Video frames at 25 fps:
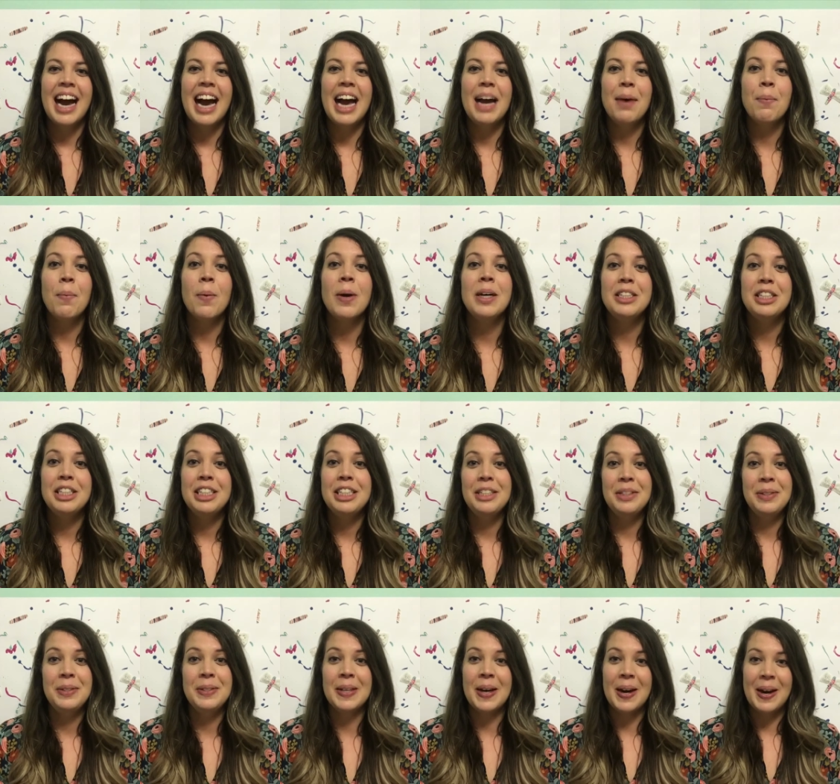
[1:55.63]
I want to
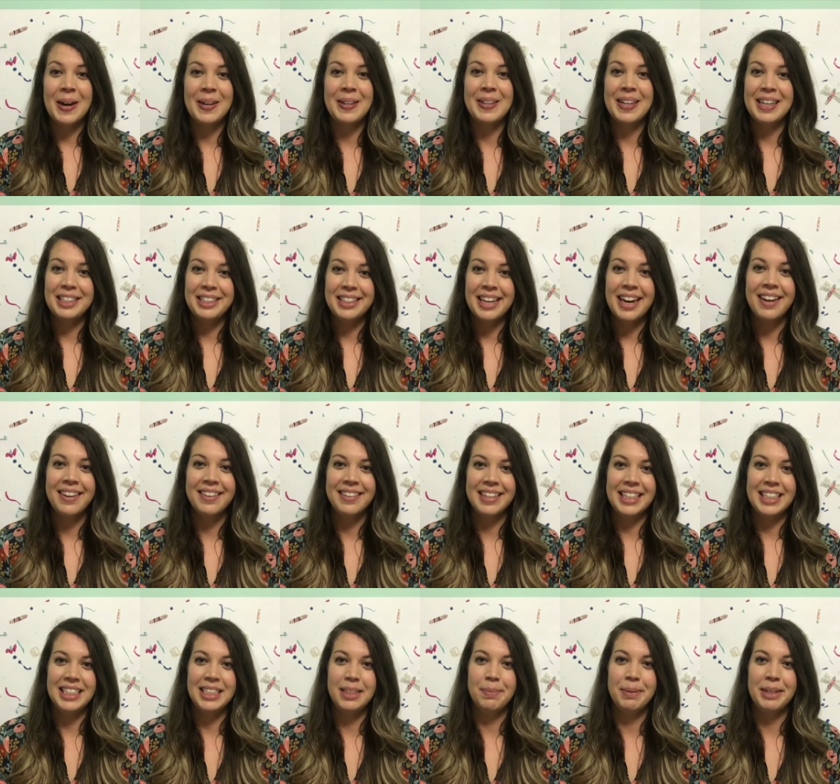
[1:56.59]
use art like child
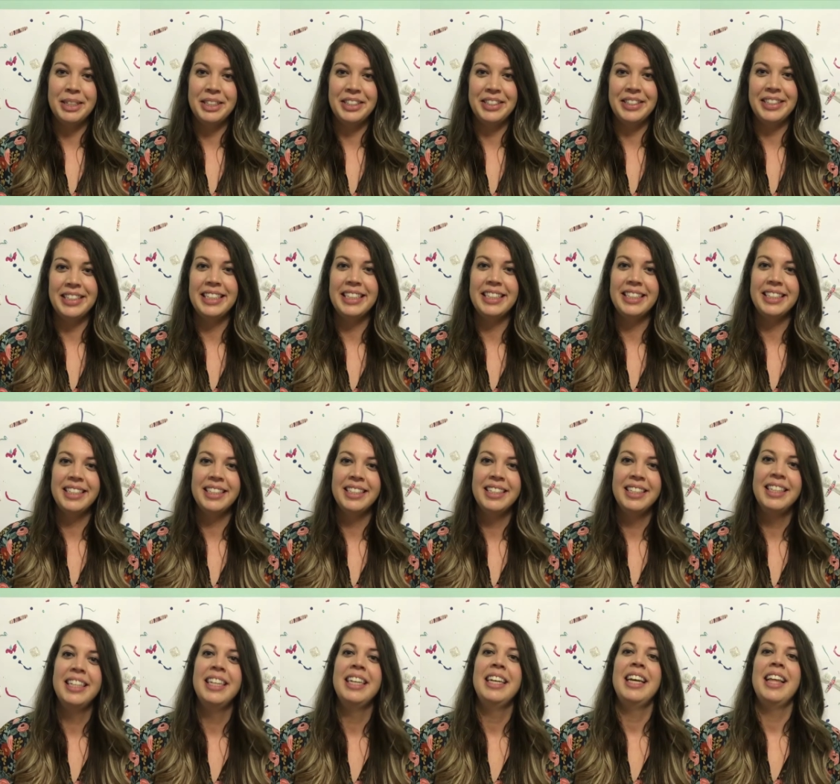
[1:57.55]
life specialists,
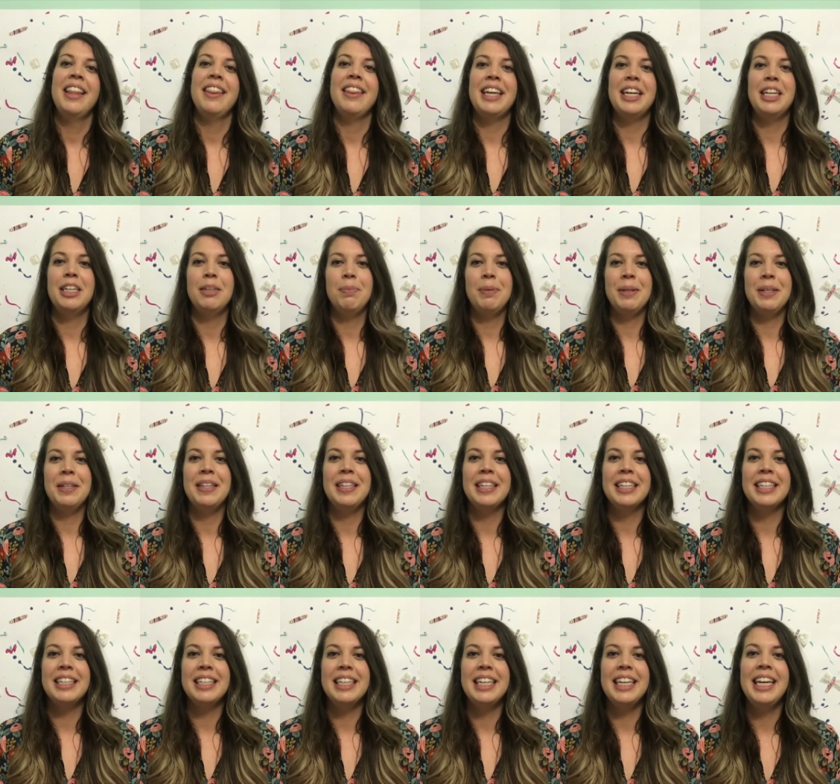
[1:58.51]

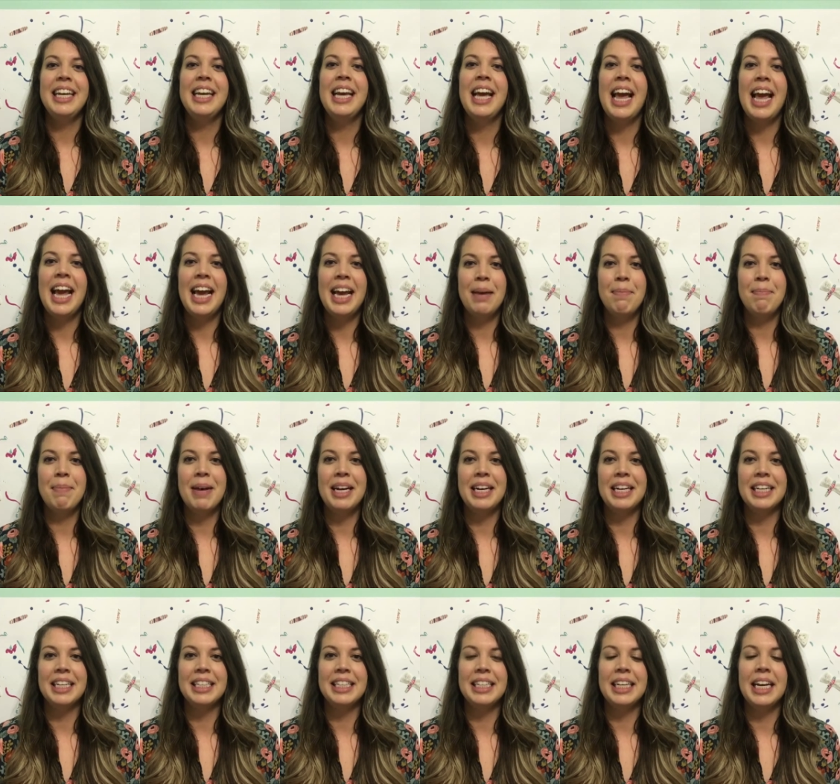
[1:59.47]
therapeutically and
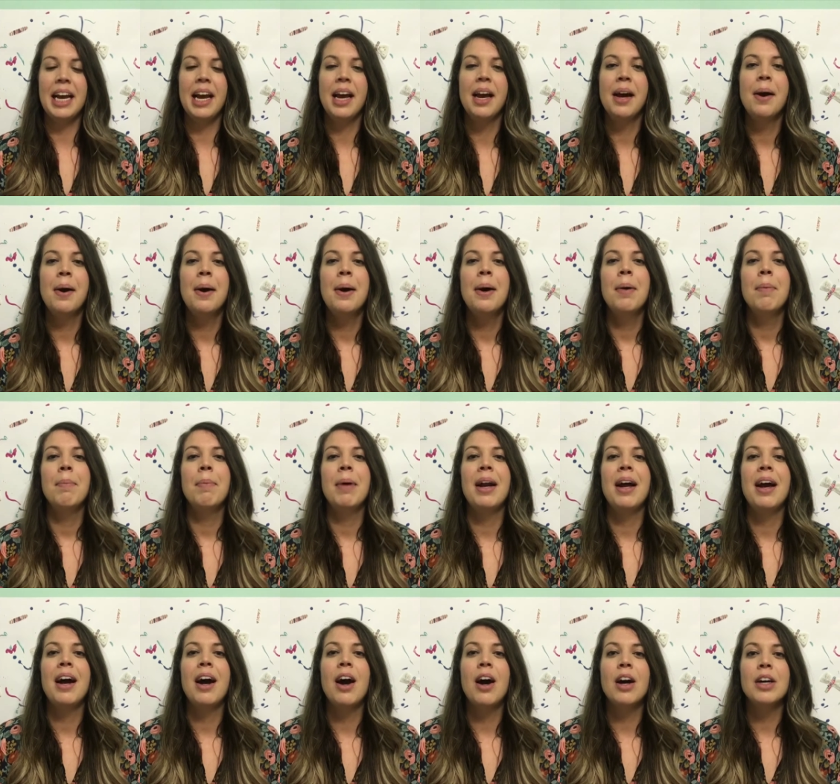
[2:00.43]
medically, but
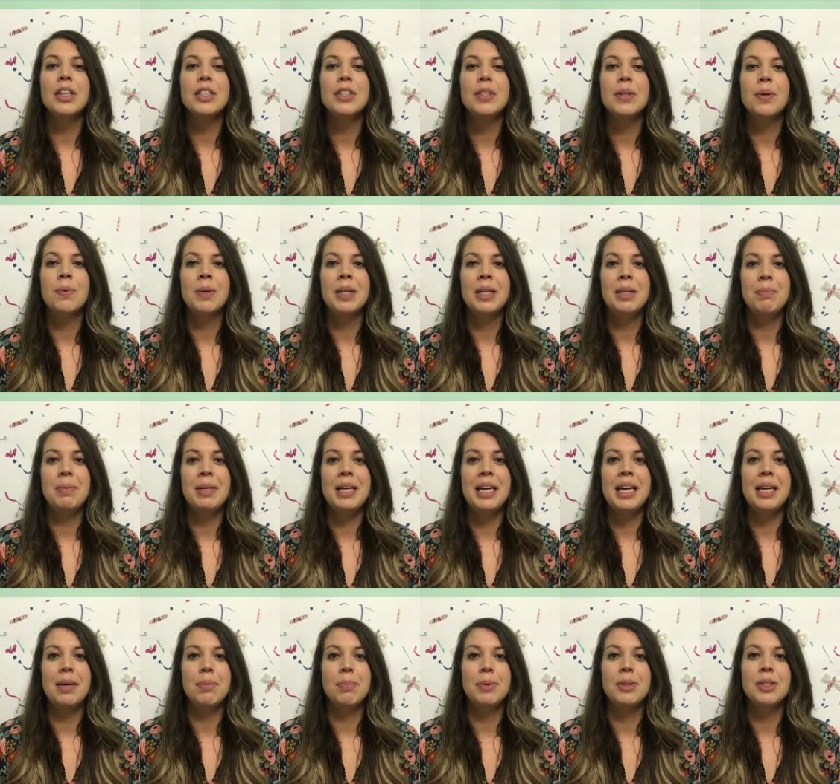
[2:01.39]
I also want to be
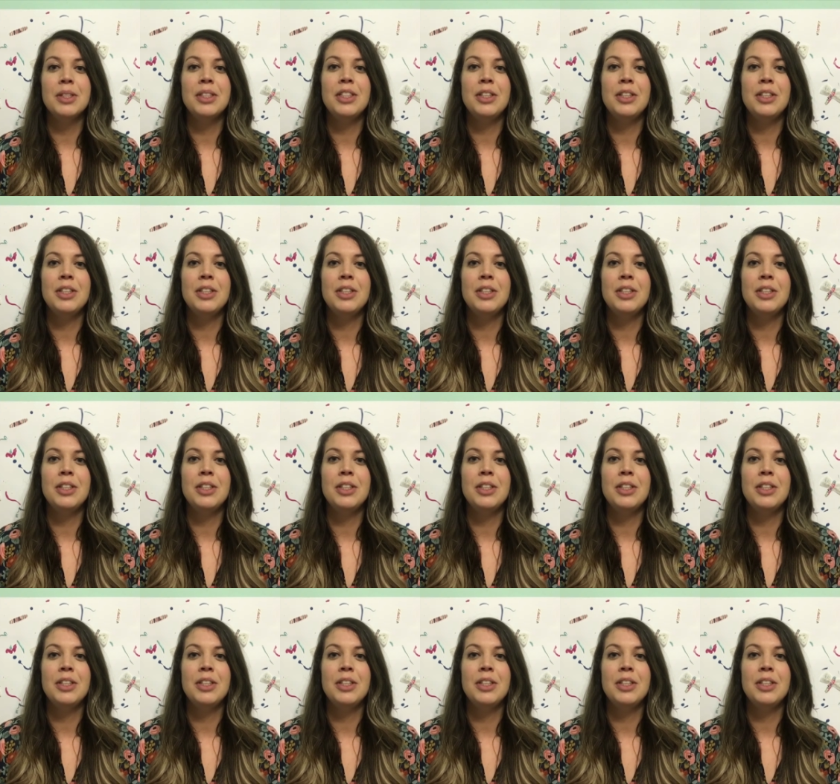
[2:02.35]
able